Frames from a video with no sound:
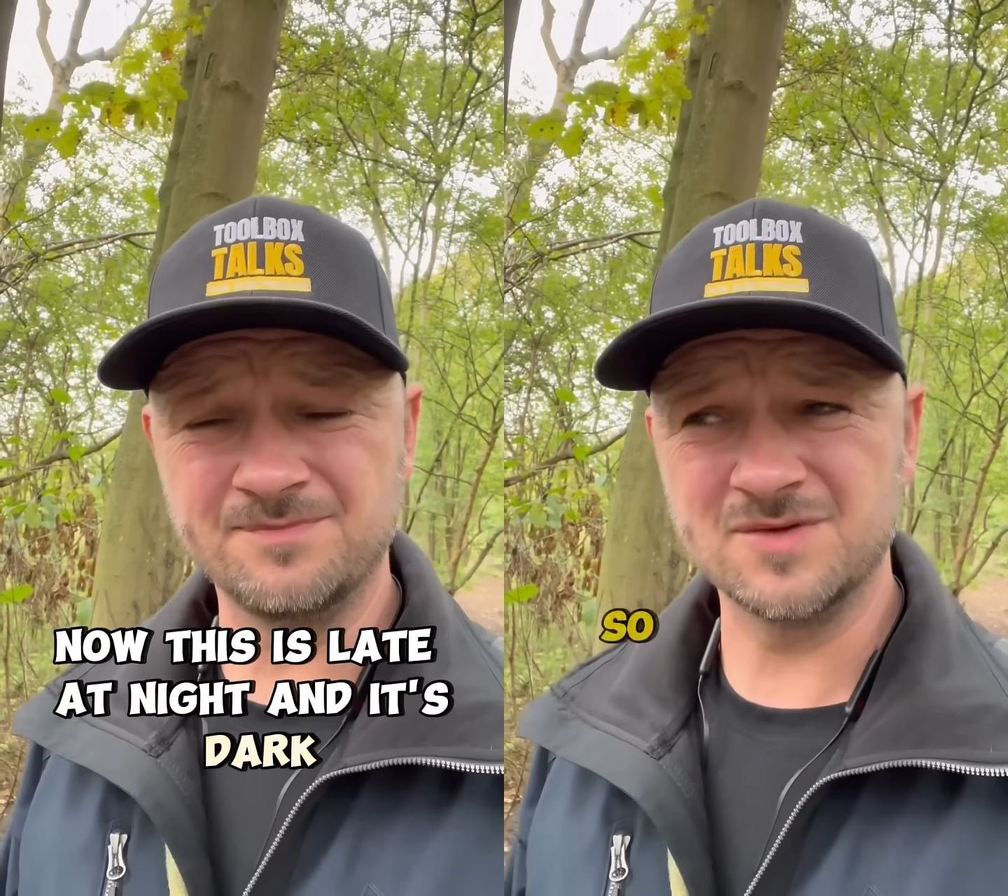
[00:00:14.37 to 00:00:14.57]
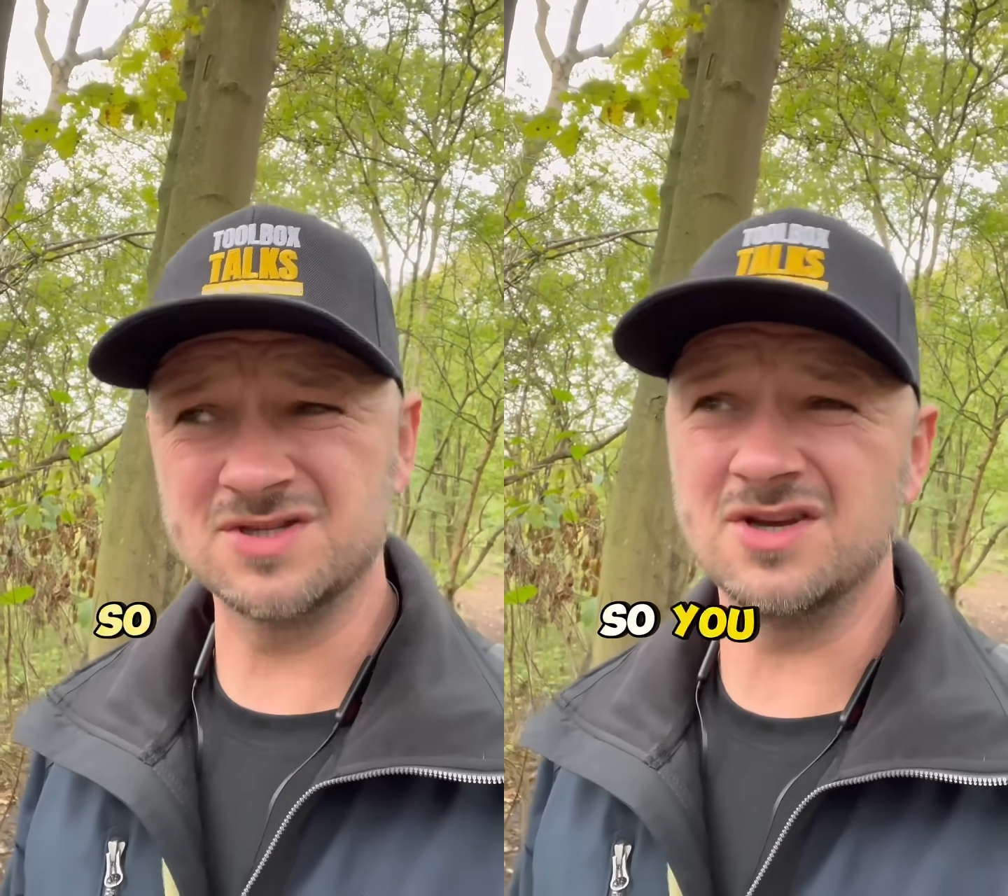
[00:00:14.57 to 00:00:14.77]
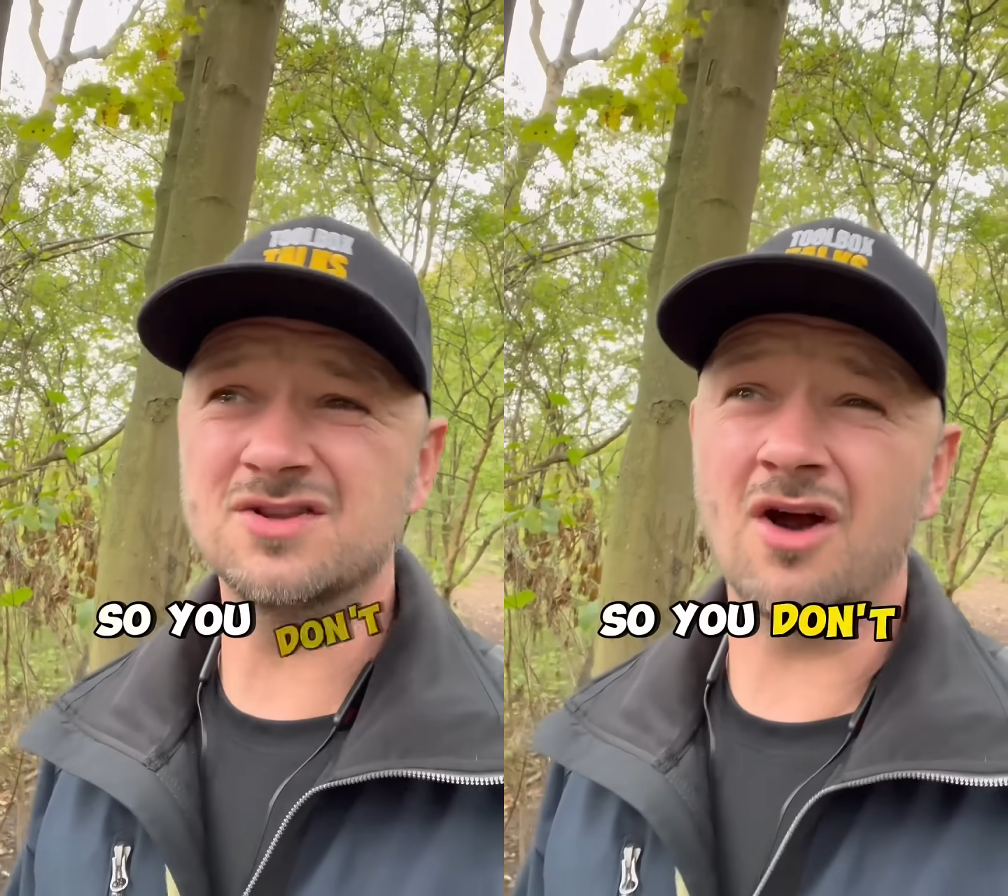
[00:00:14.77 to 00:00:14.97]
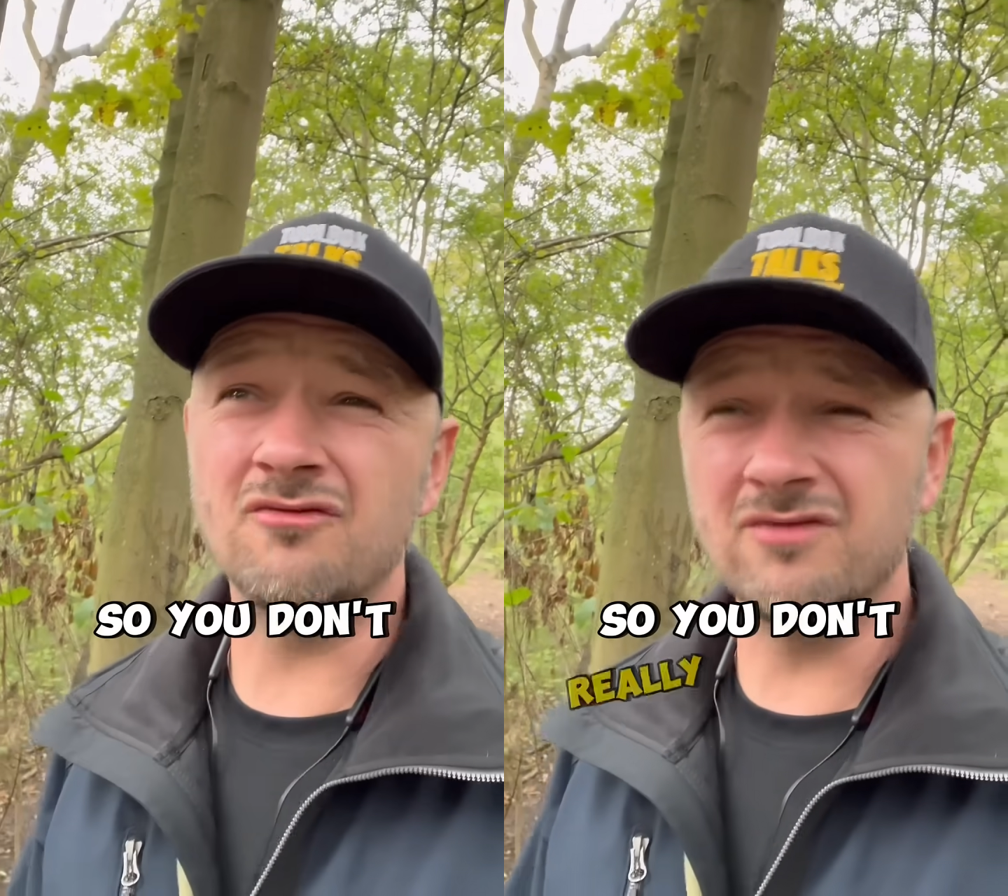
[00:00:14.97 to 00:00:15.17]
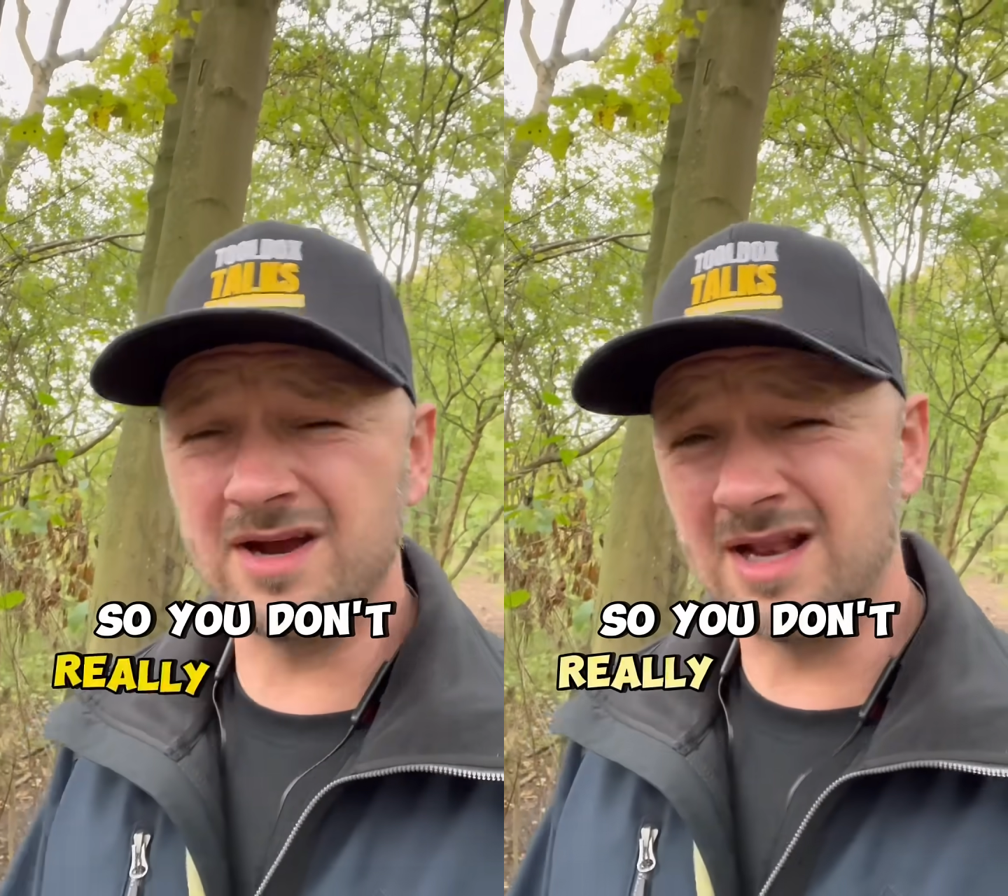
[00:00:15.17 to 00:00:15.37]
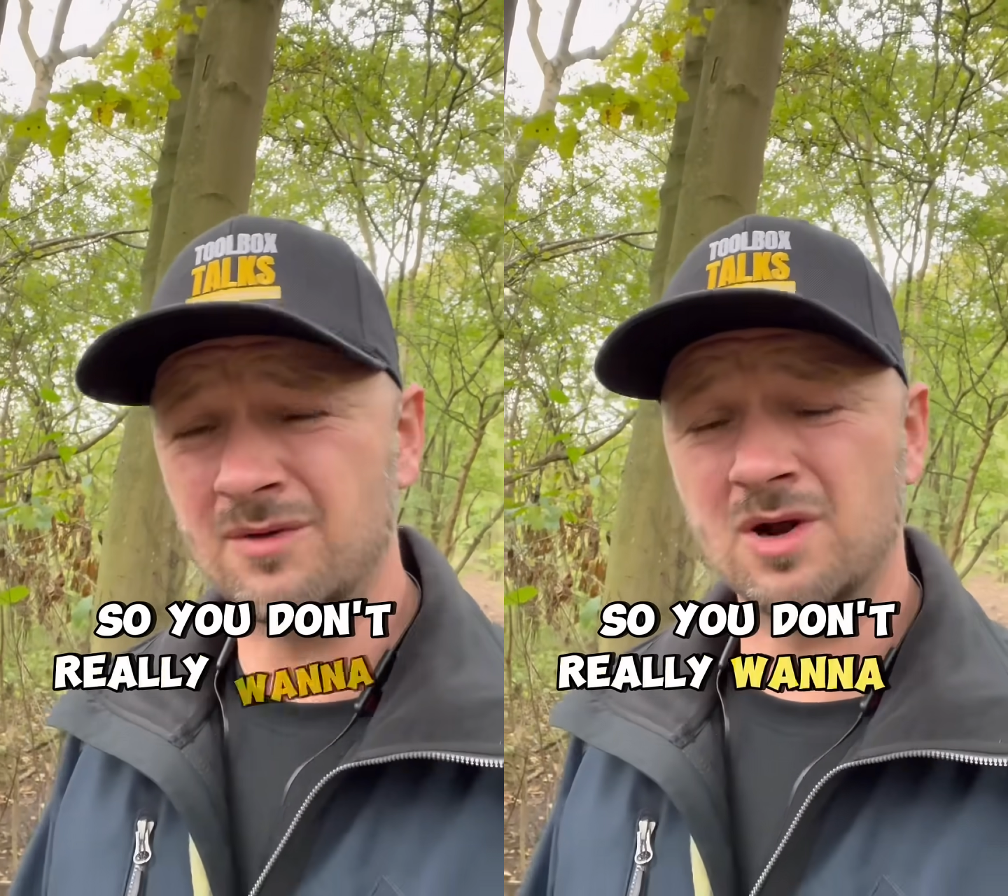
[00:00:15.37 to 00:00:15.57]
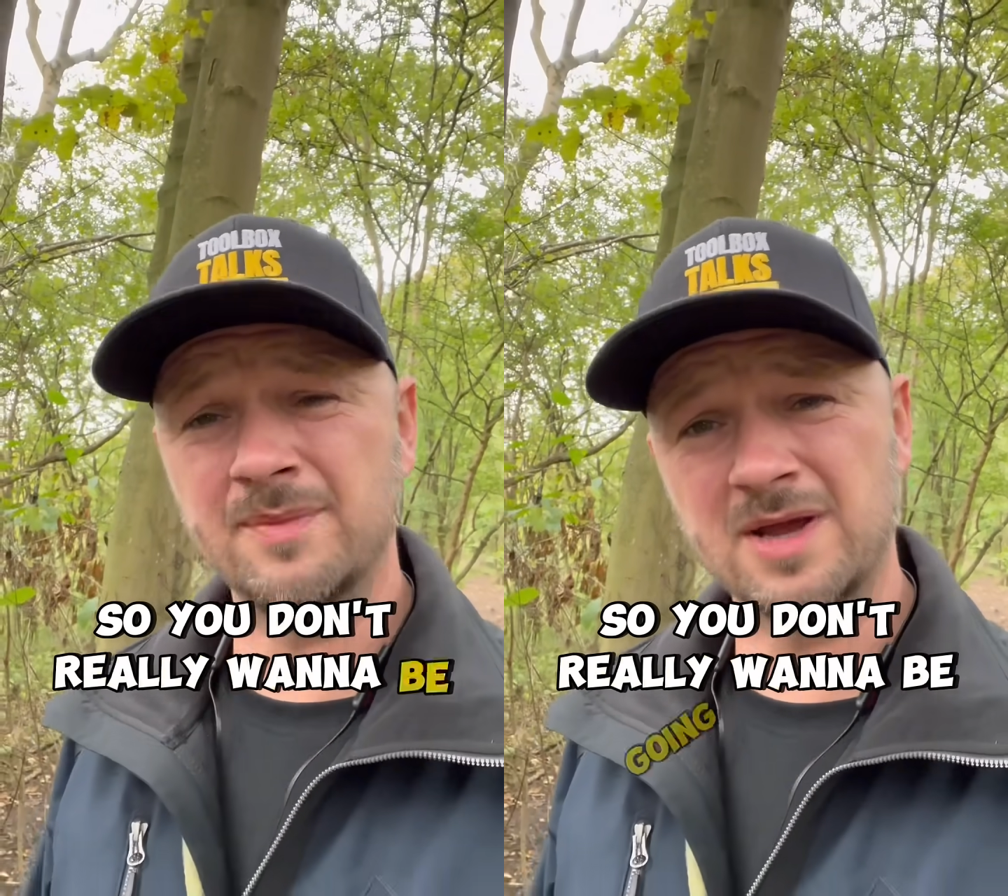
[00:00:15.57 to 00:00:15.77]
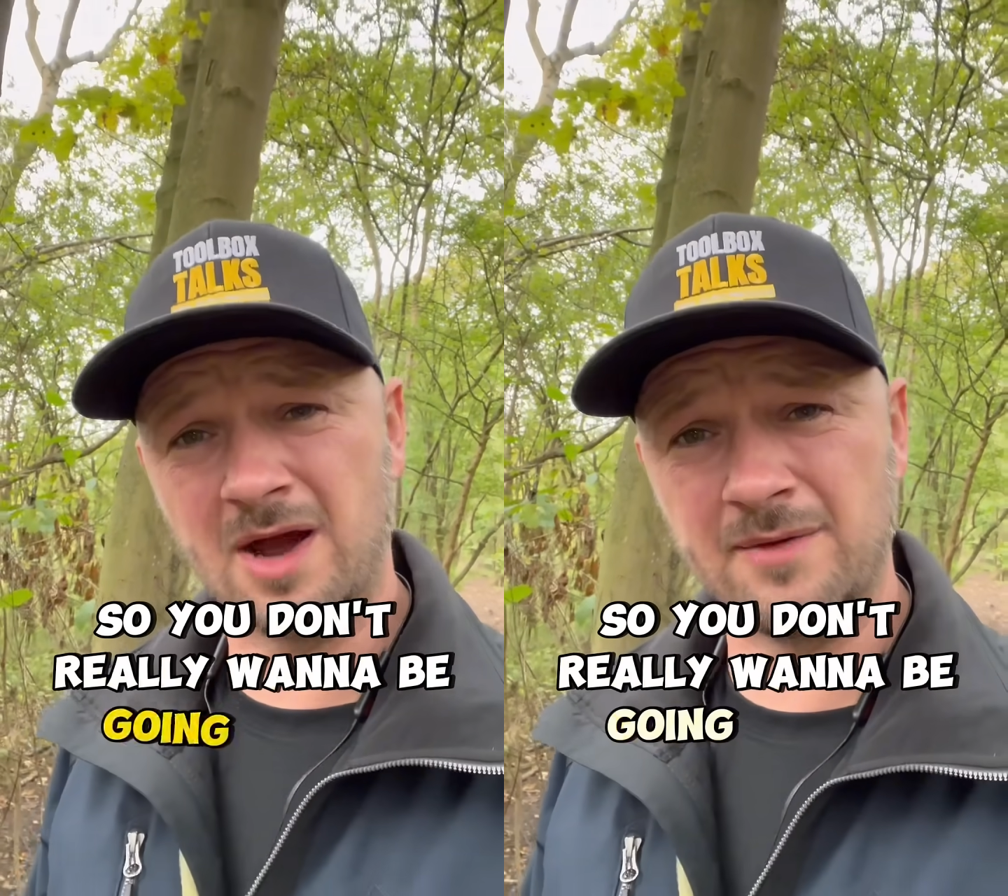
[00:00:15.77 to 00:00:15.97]
so you don't really want to
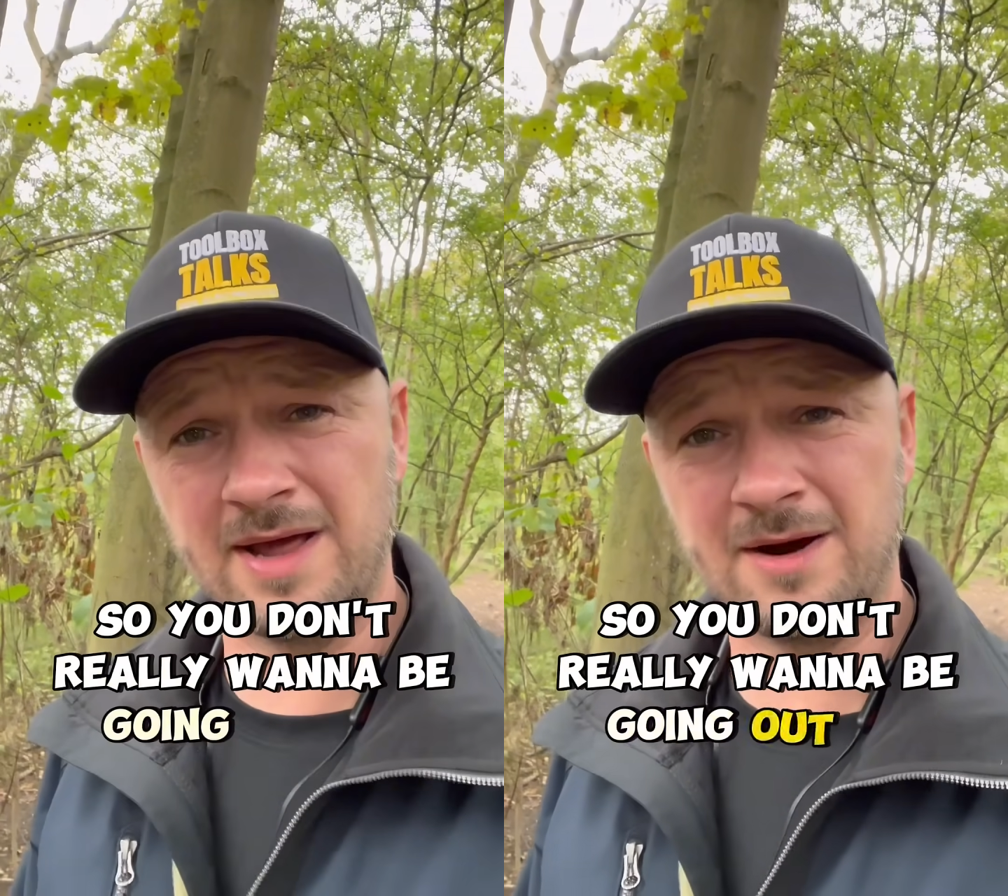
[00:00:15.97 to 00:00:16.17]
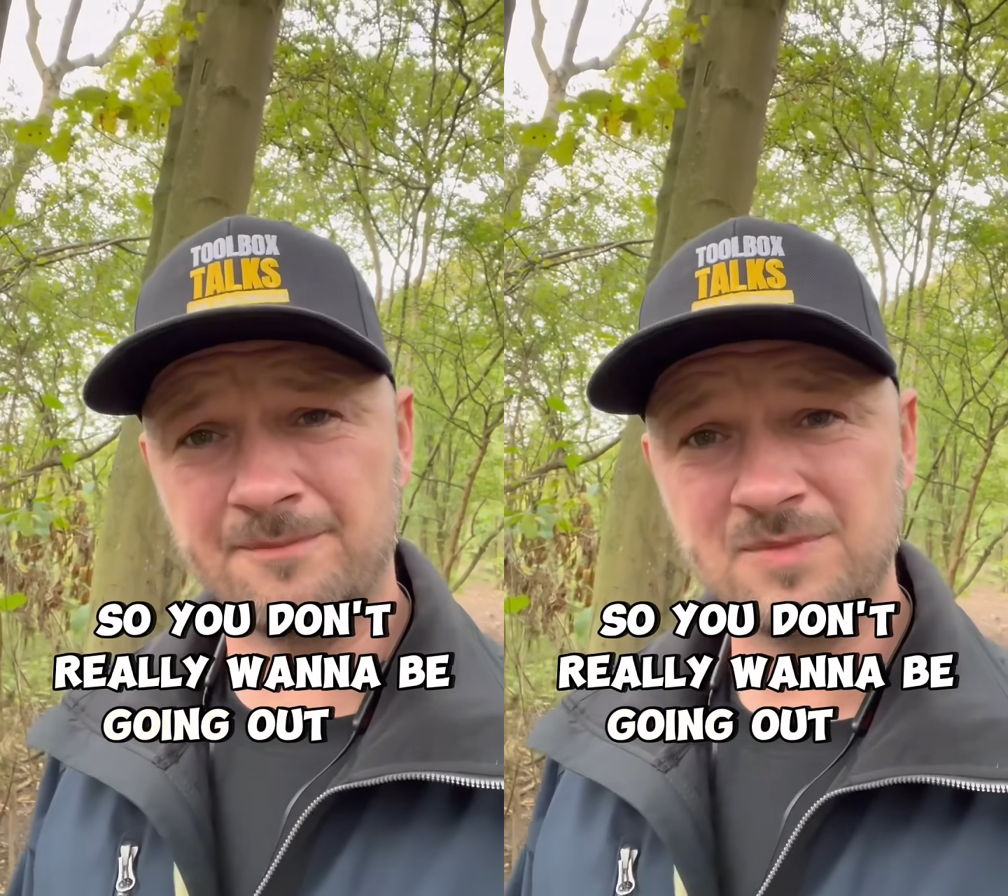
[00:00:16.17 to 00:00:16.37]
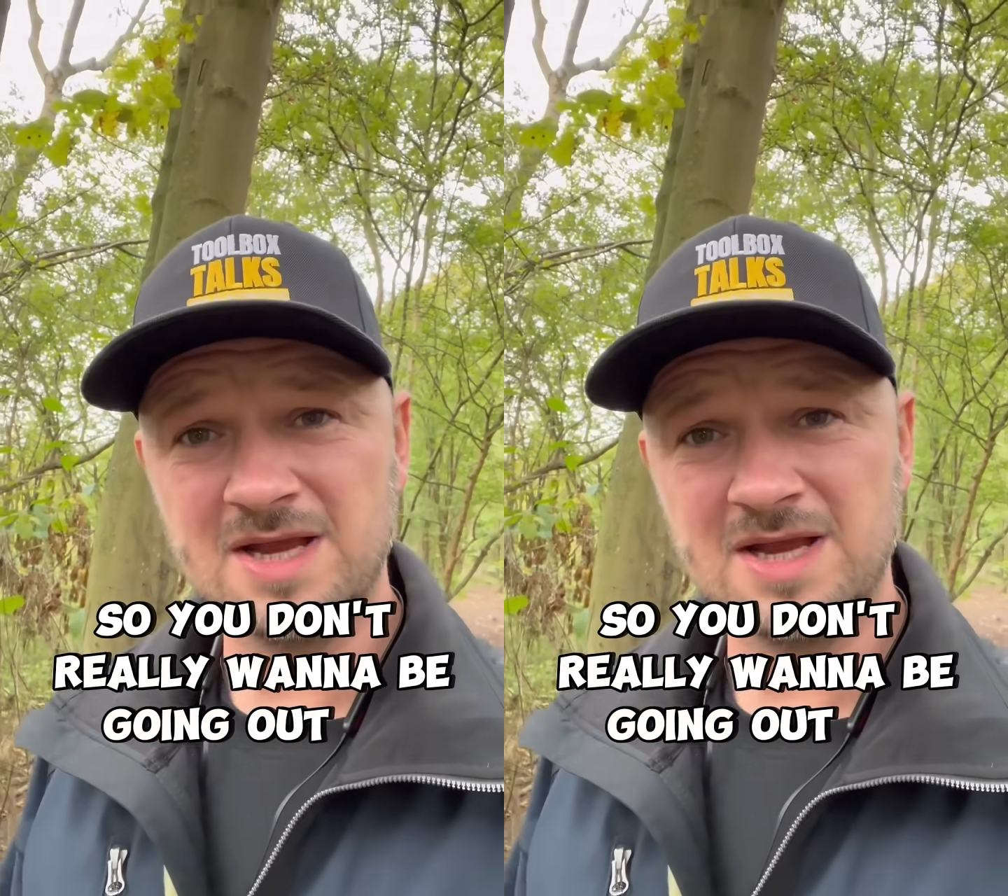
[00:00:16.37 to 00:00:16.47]
be going out.